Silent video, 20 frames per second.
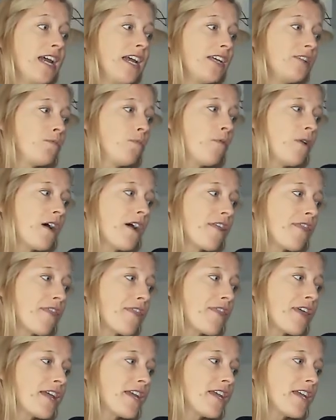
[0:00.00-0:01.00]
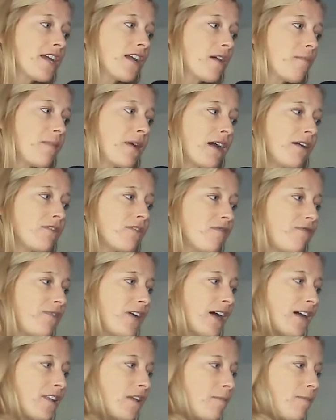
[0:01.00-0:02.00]
It's worth thinking about the
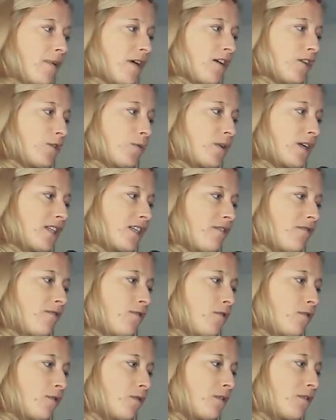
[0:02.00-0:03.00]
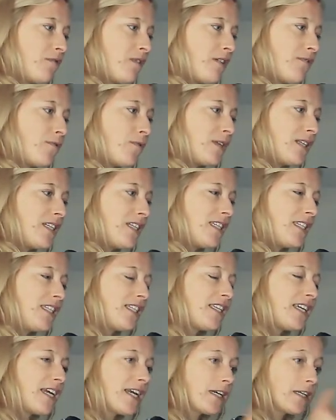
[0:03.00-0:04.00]
fact that bar 24, 25,
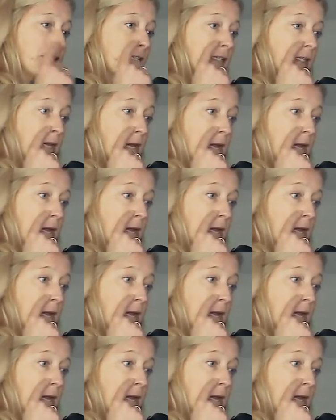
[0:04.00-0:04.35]
26,